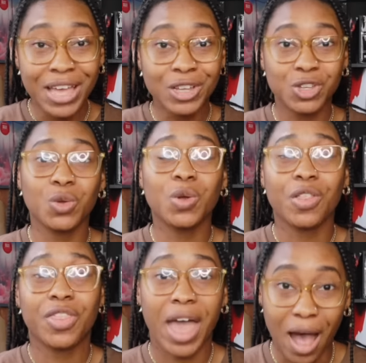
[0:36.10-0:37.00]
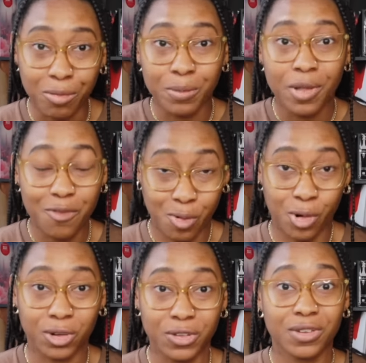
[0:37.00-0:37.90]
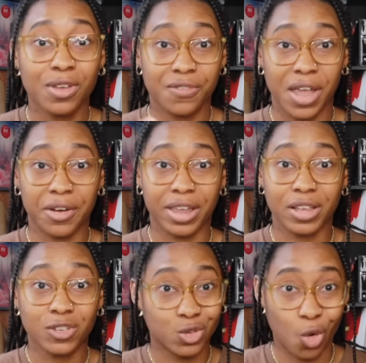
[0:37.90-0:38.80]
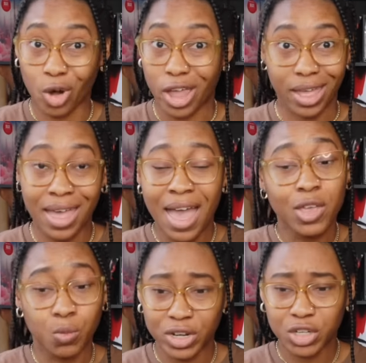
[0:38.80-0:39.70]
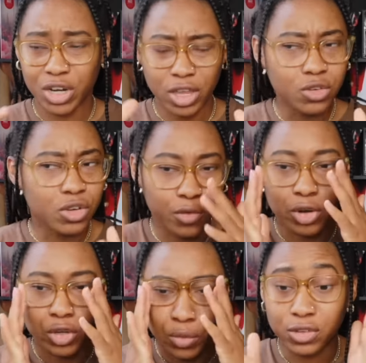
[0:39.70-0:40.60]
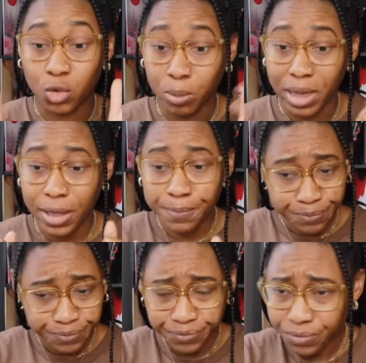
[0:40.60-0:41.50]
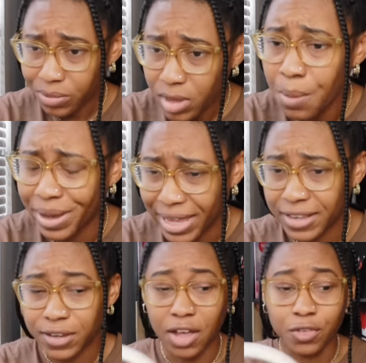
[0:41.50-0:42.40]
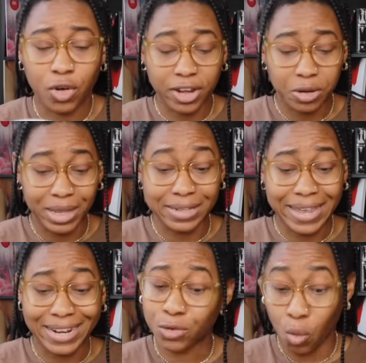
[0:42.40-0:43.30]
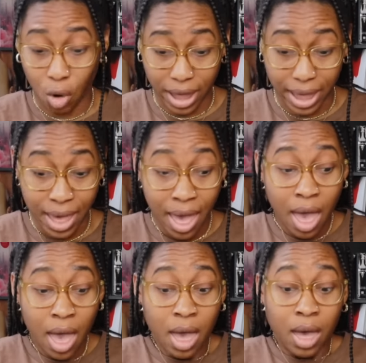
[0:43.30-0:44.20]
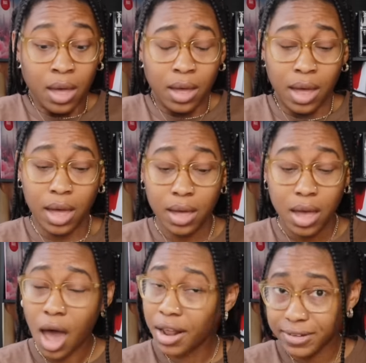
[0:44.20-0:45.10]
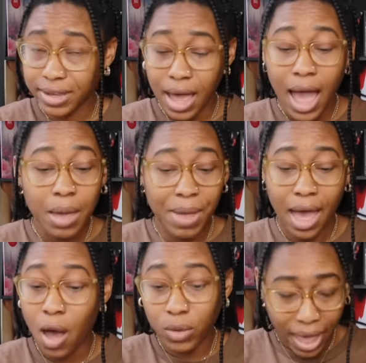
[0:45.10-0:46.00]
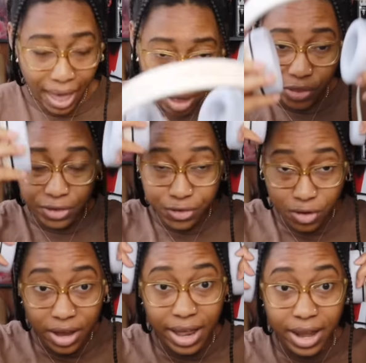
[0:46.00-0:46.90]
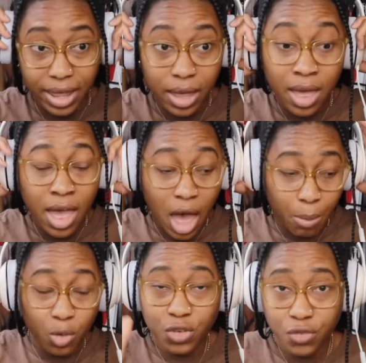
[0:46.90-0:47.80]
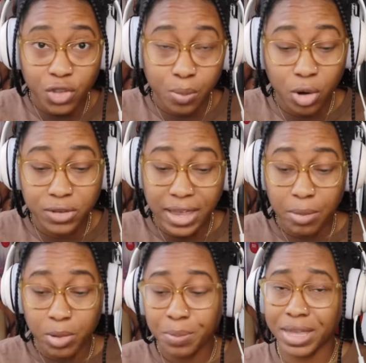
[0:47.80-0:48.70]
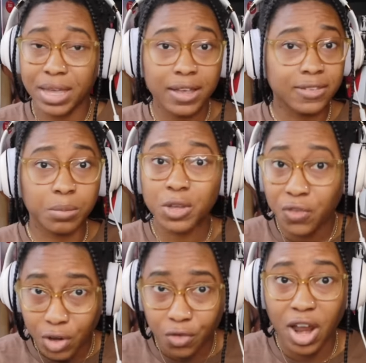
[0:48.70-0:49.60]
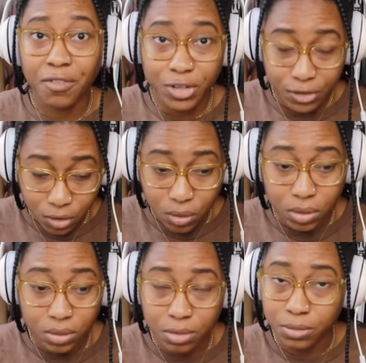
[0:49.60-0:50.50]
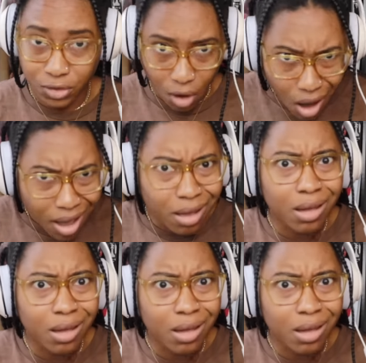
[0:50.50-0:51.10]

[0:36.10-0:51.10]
to the album of Portals, Faerie Soirée, which I usually refer to as sorbet. But yes, y'all have corrected me and said it's soirée. Honestly, I'm okay with us not getting a movie for the Portals album because the music video for every single song,